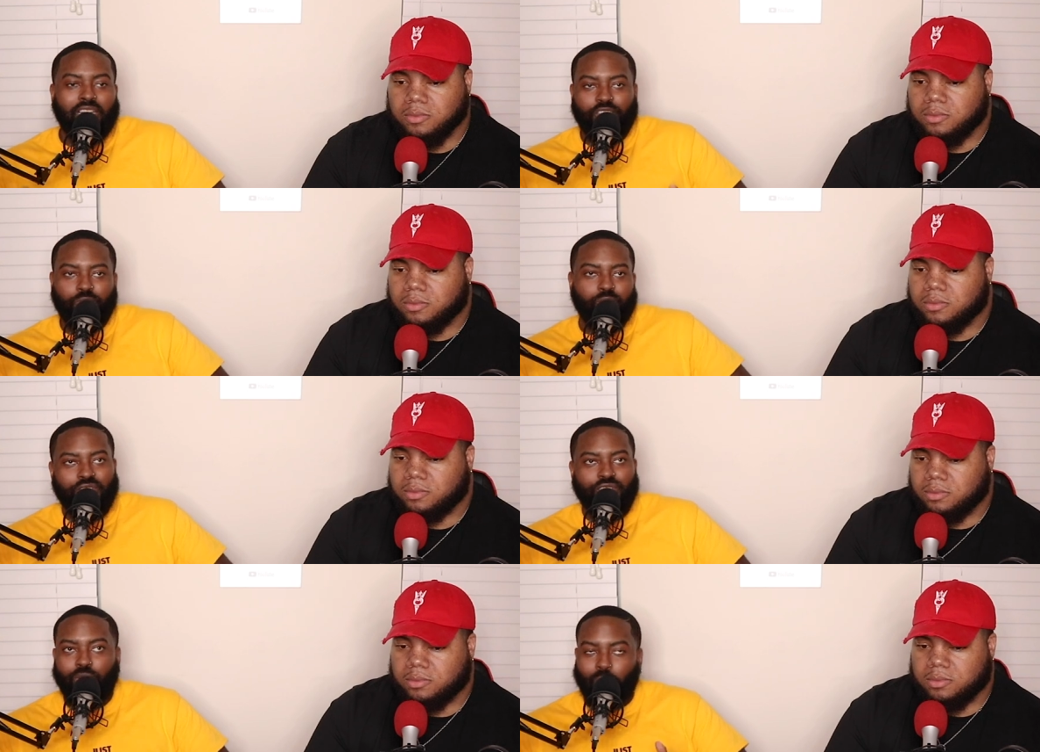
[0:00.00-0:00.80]
Speaker 1: like you
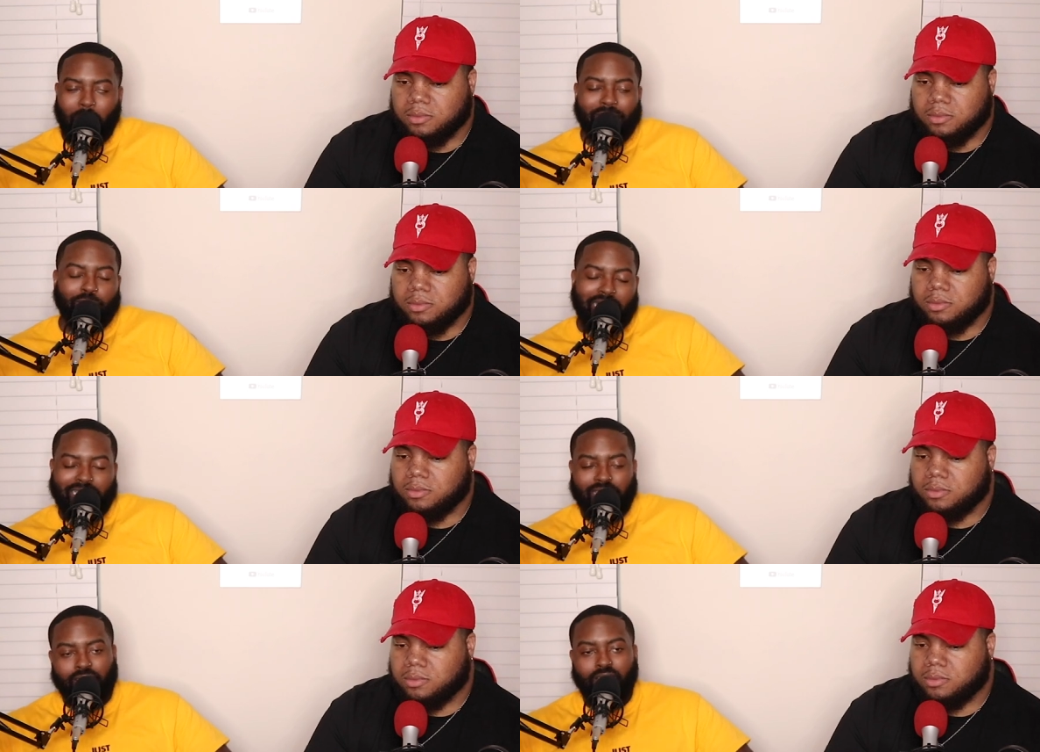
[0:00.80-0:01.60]
was in the right
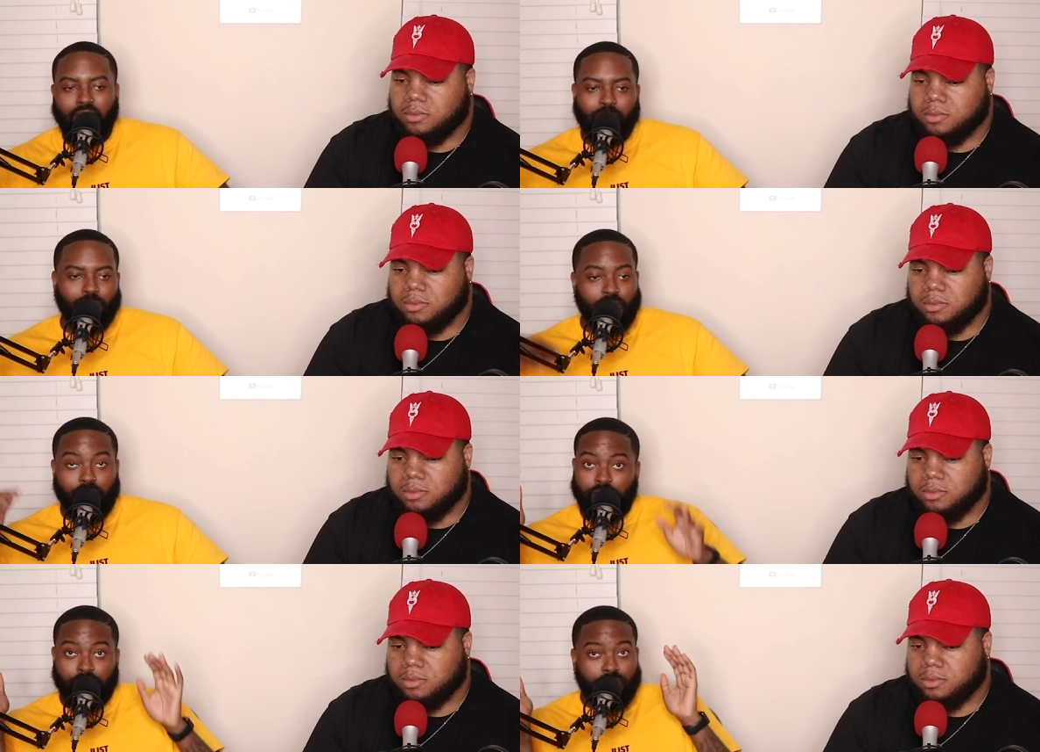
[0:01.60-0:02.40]
pocket.
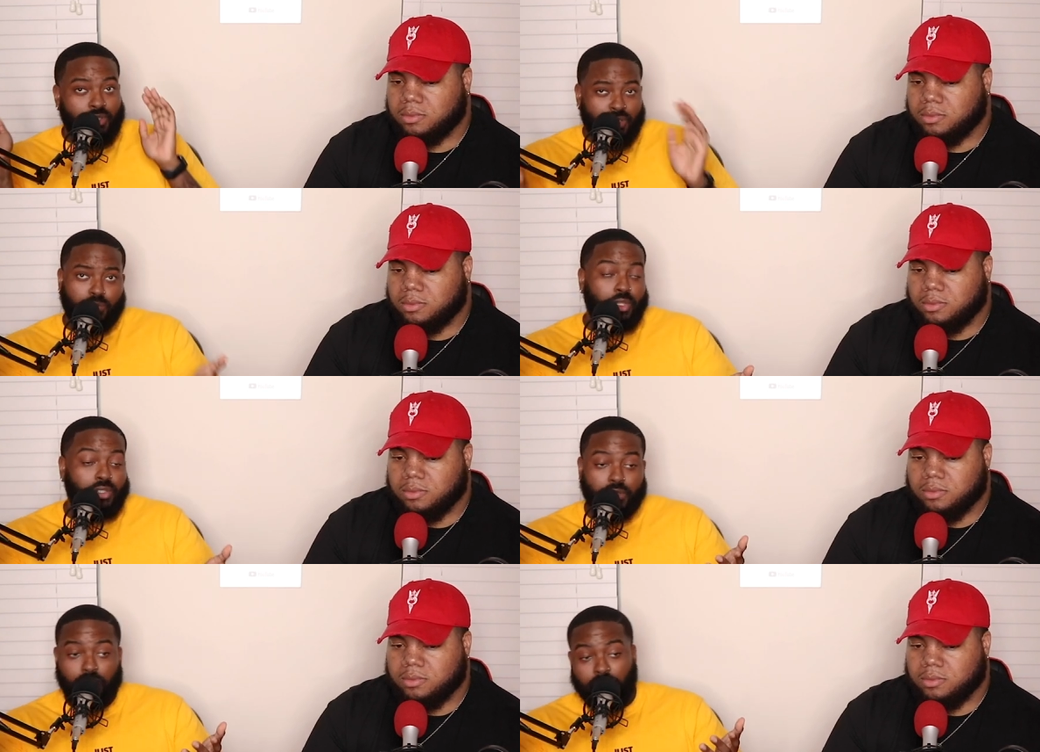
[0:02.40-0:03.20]
But if you can just work
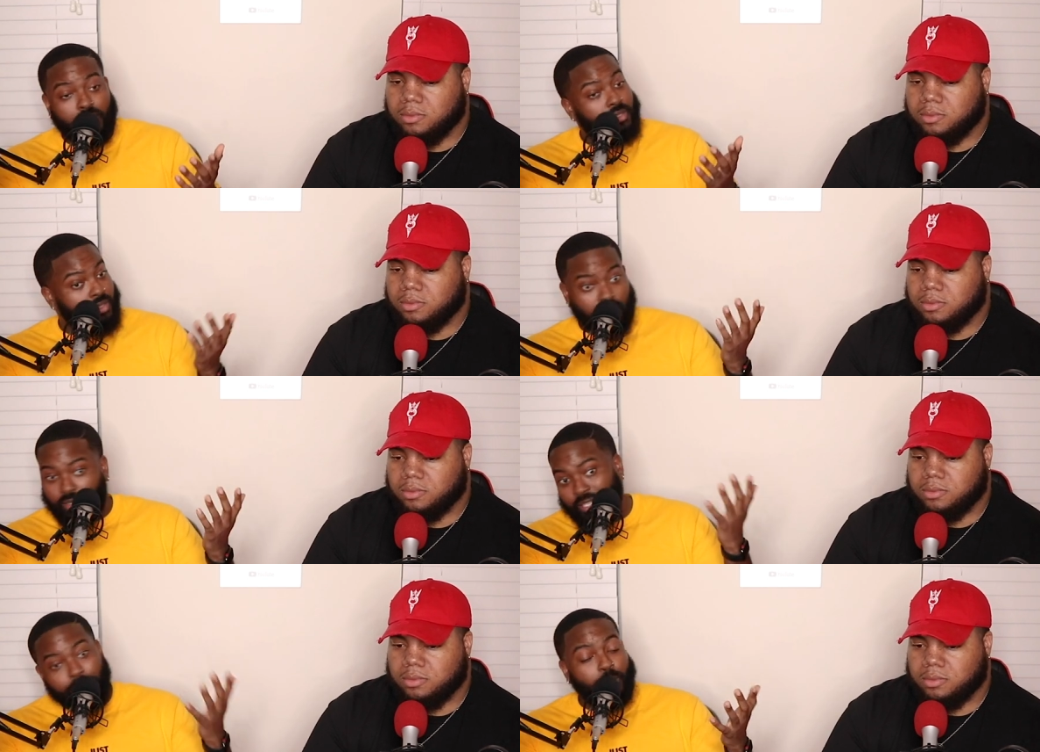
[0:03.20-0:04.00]
on the de
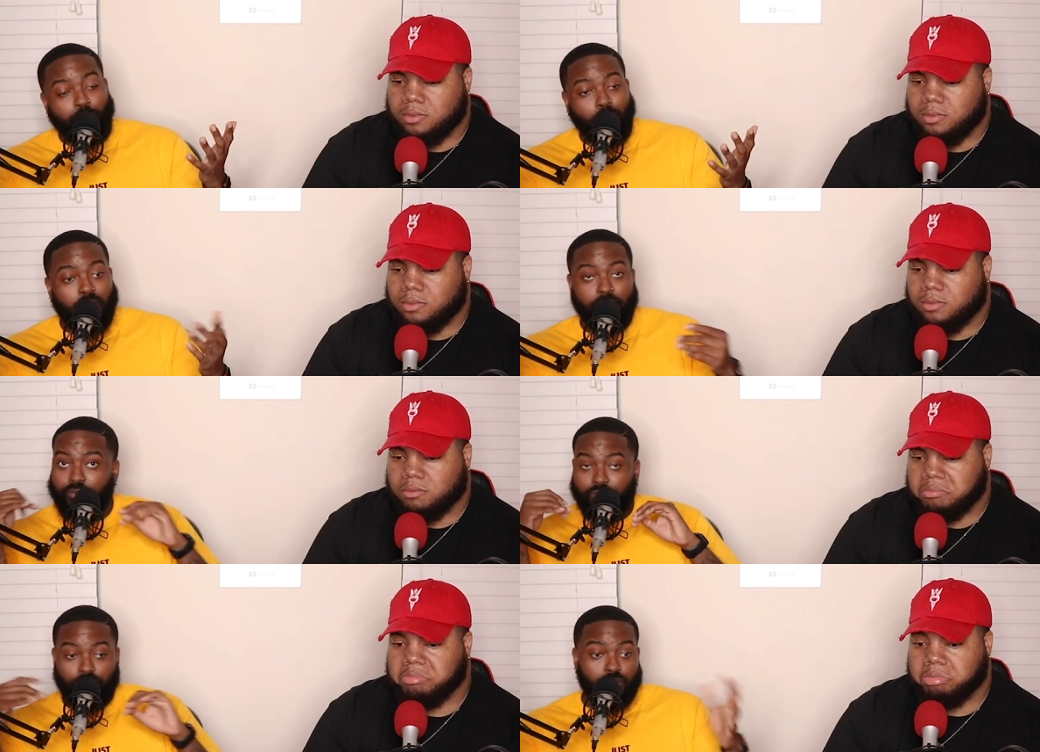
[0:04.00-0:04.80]
delivery part,
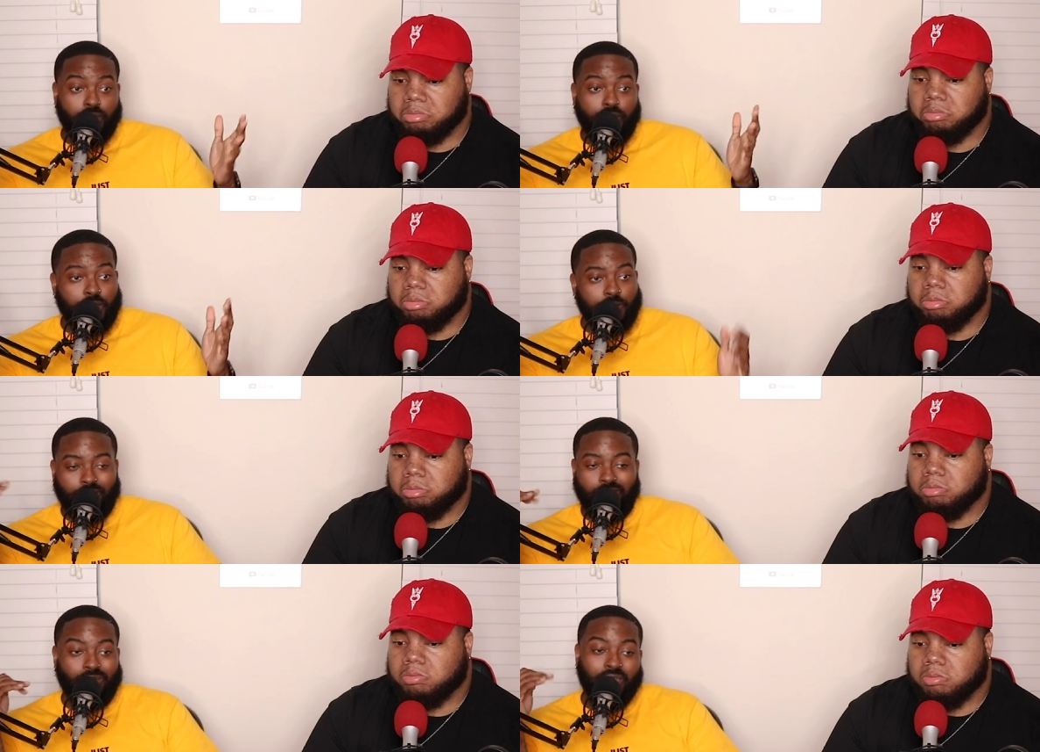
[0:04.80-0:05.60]
you good.
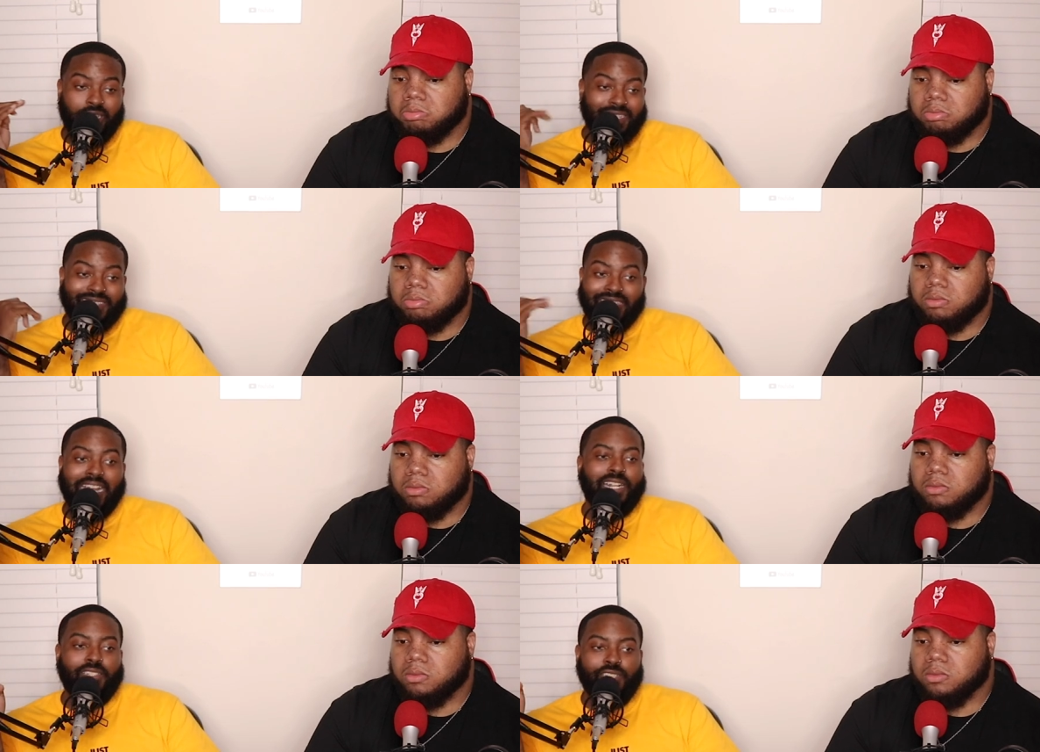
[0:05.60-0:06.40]
So it's a
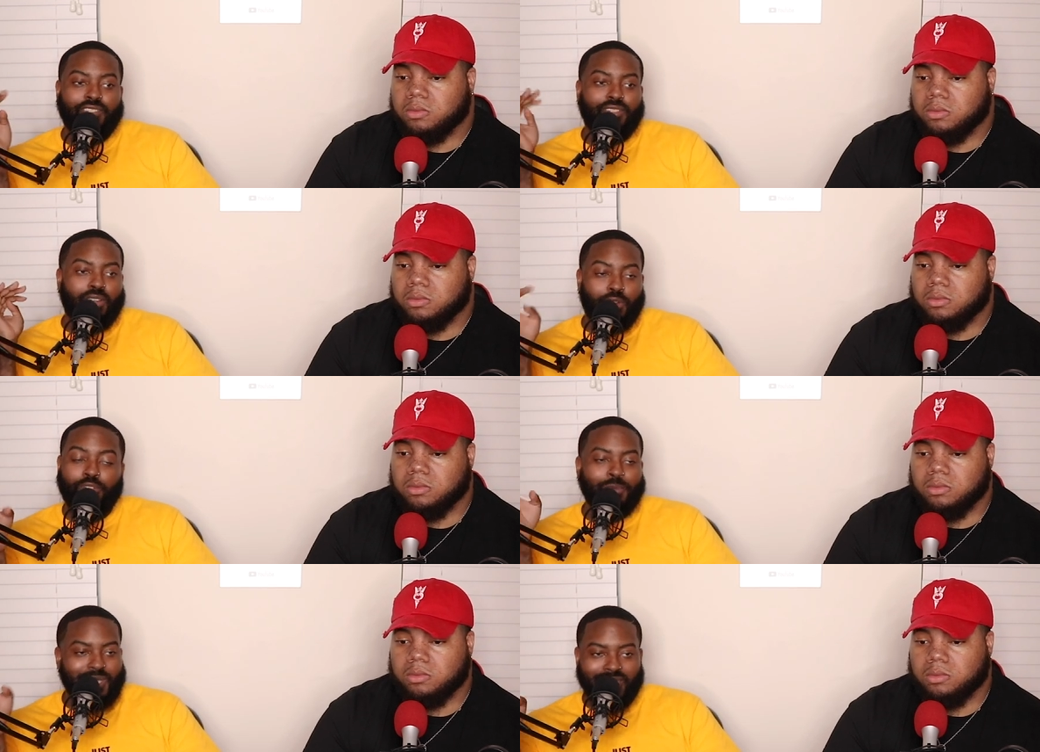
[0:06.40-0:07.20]
not clutch
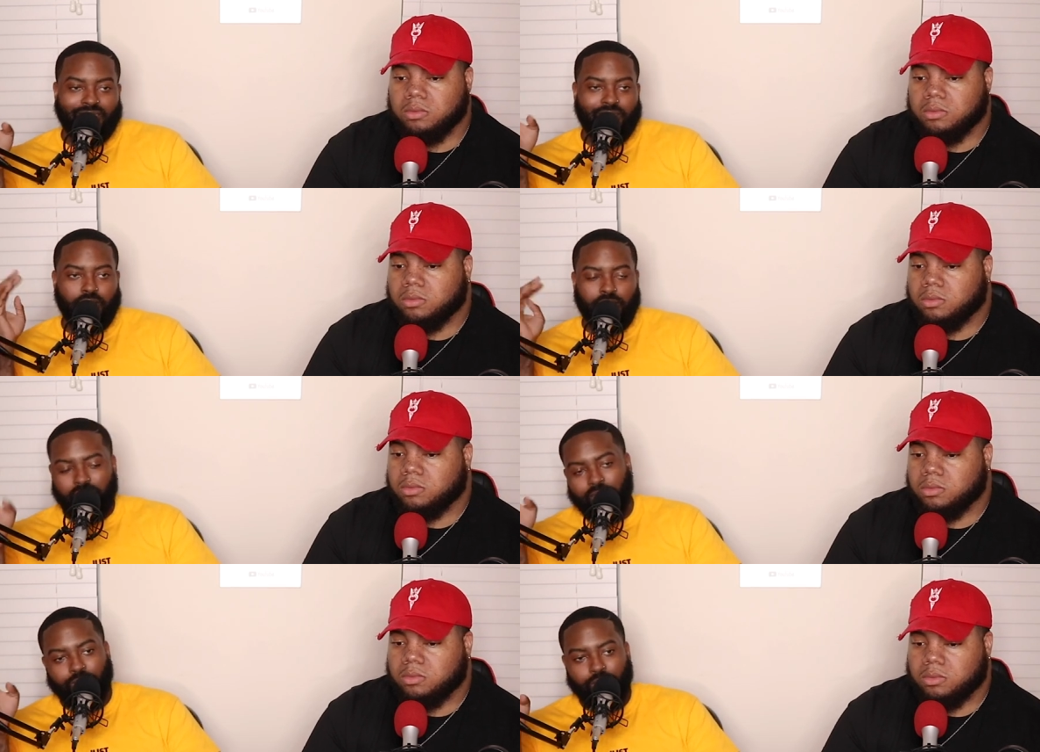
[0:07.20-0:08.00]
only because the
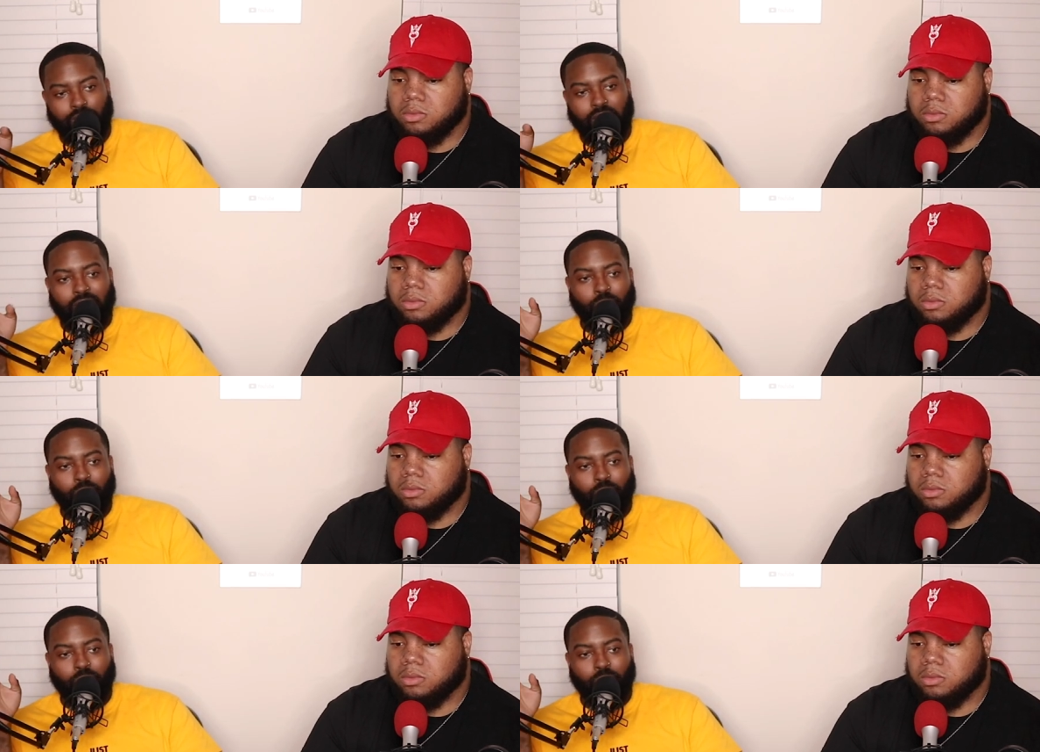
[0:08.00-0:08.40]
delivery